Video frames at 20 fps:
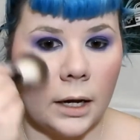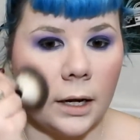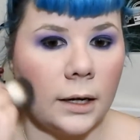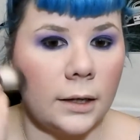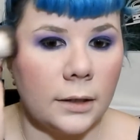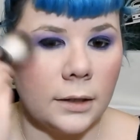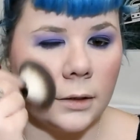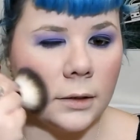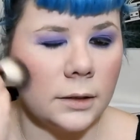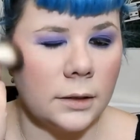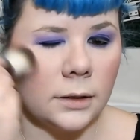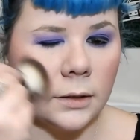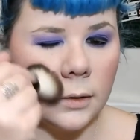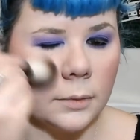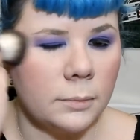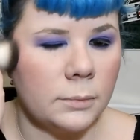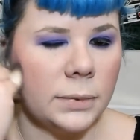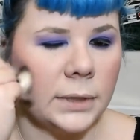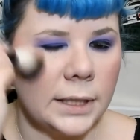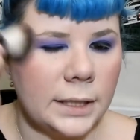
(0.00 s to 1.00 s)
I'll
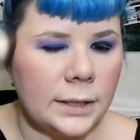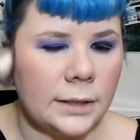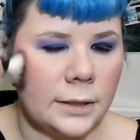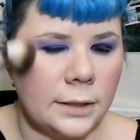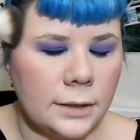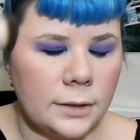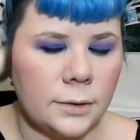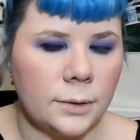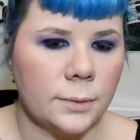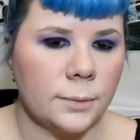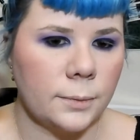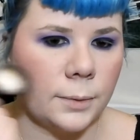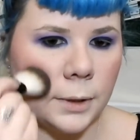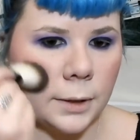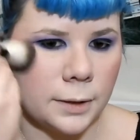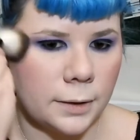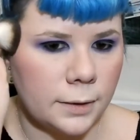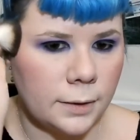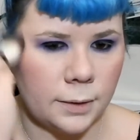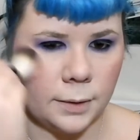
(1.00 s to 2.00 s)
blend it
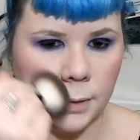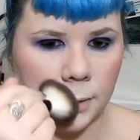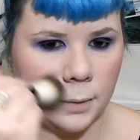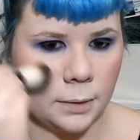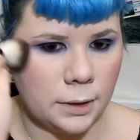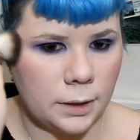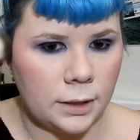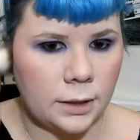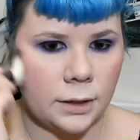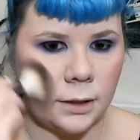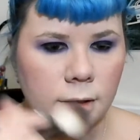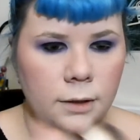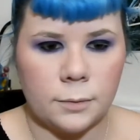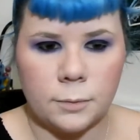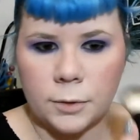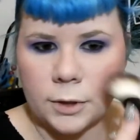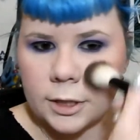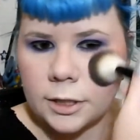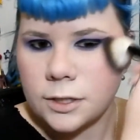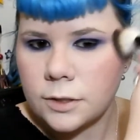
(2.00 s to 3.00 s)
with the
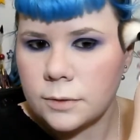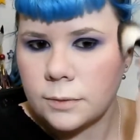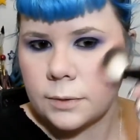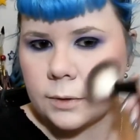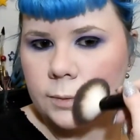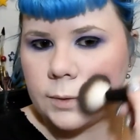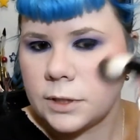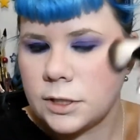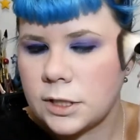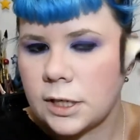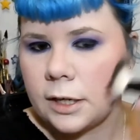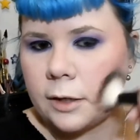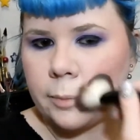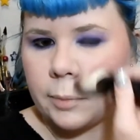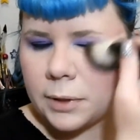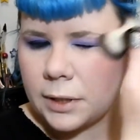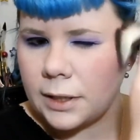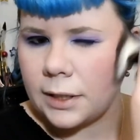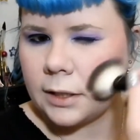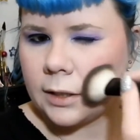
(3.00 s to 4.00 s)
brush with which I
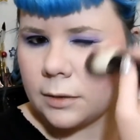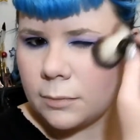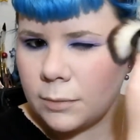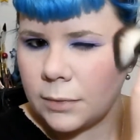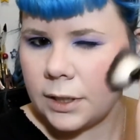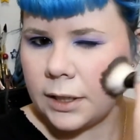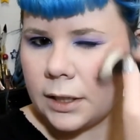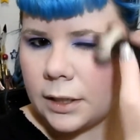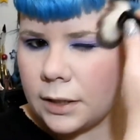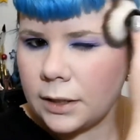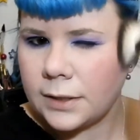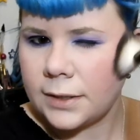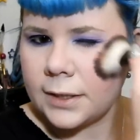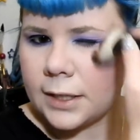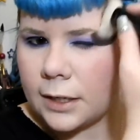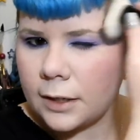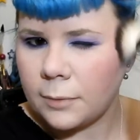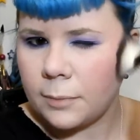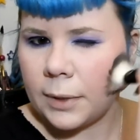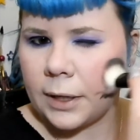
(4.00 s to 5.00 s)
applied my
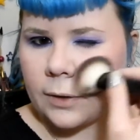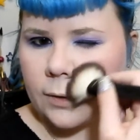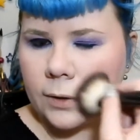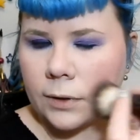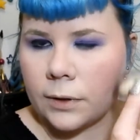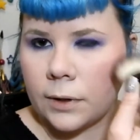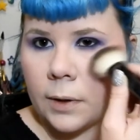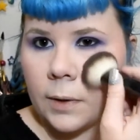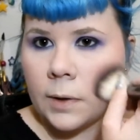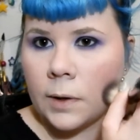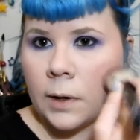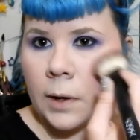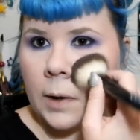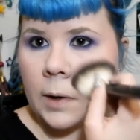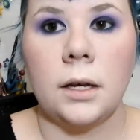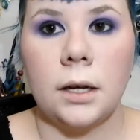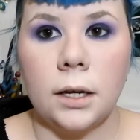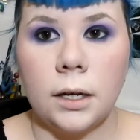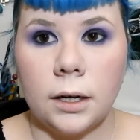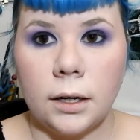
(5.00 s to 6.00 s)
setting powder.
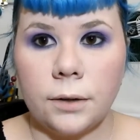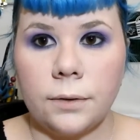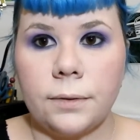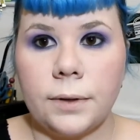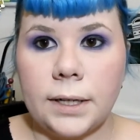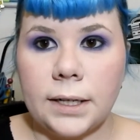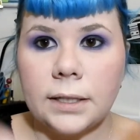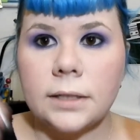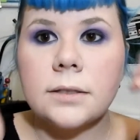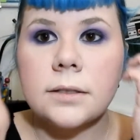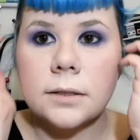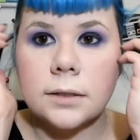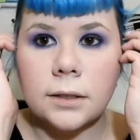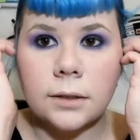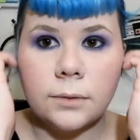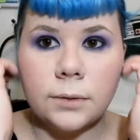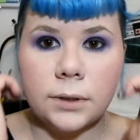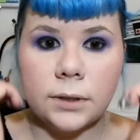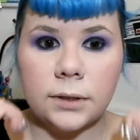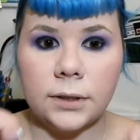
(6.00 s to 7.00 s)
Alright, so
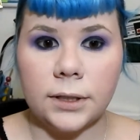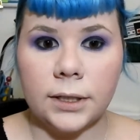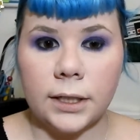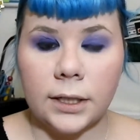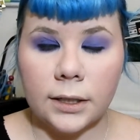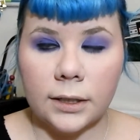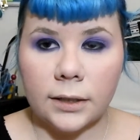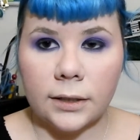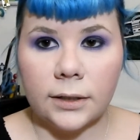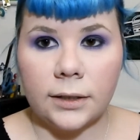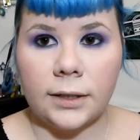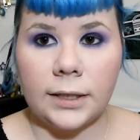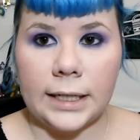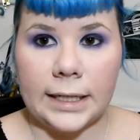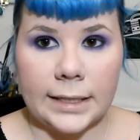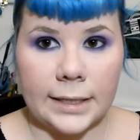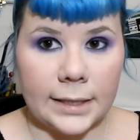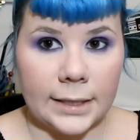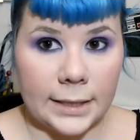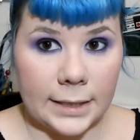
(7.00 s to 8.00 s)
now we're looking a little
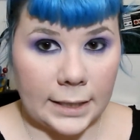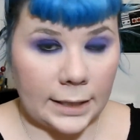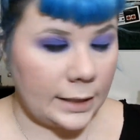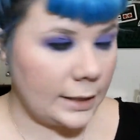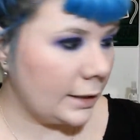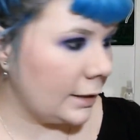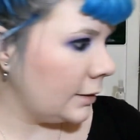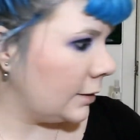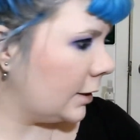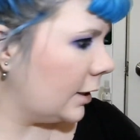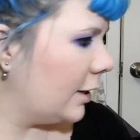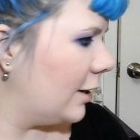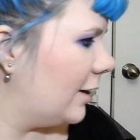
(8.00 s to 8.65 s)
less dead.